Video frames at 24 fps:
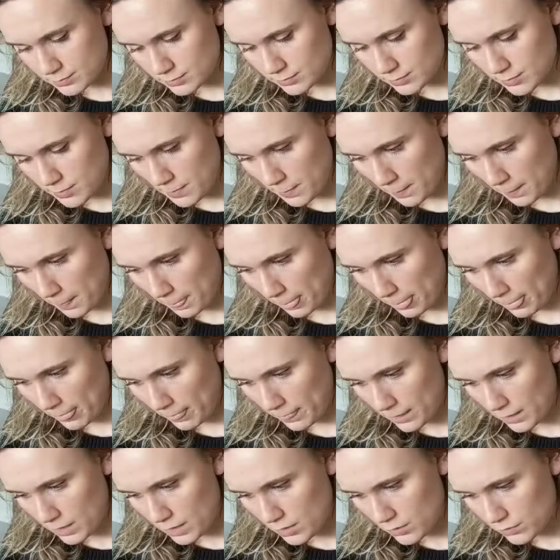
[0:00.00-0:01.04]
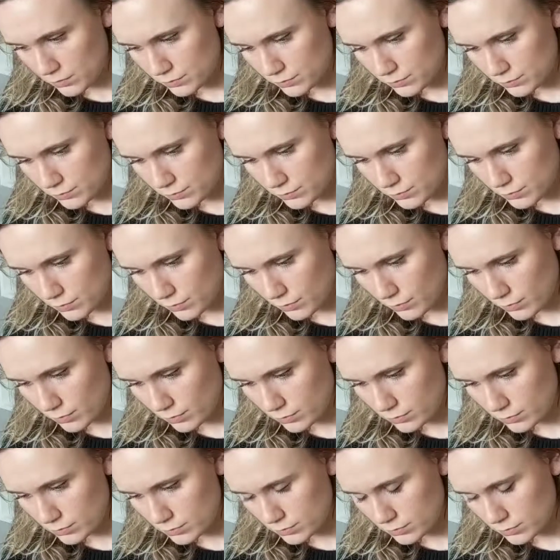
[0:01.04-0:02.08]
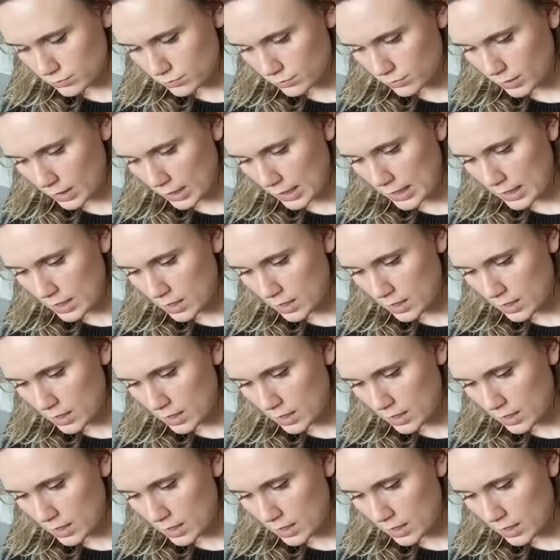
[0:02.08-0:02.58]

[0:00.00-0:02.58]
Nobody speaks.